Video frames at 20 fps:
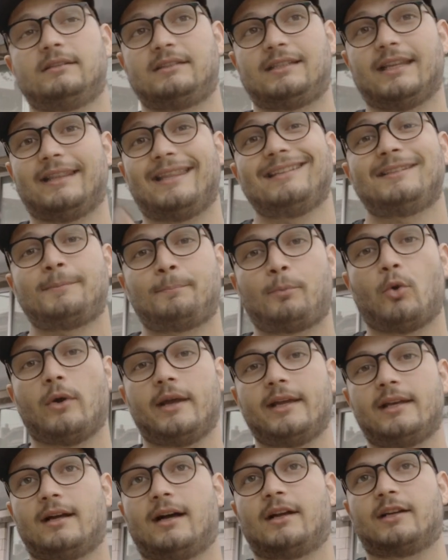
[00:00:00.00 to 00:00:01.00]
to this
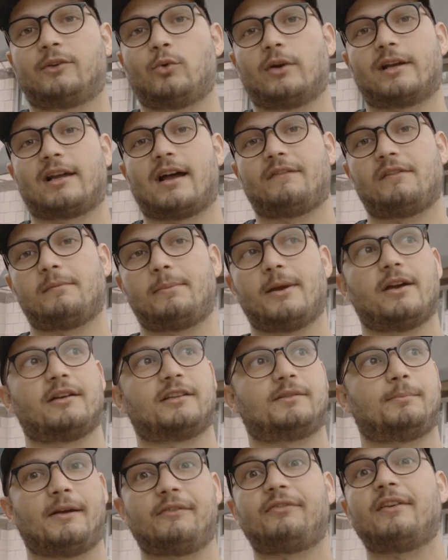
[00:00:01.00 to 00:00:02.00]
point on quick coffee
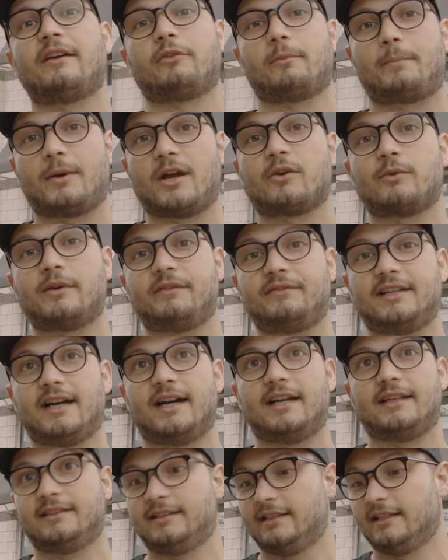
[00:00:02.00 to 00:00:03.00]
pairings, my favorite pairing we've
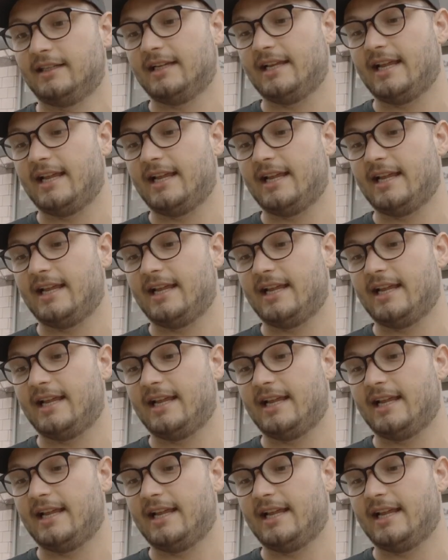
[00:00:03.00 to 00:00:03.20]
done,